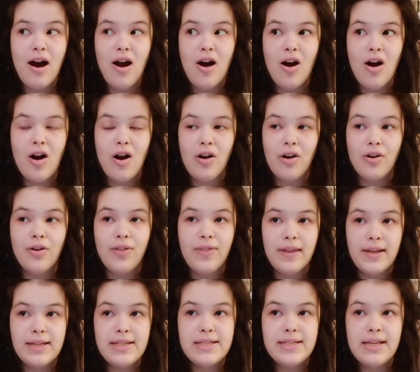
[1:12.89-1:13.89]
are
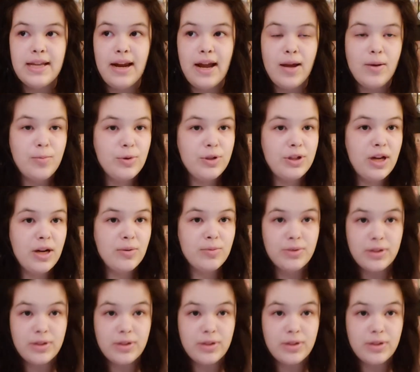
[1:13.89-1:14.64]
things that I will not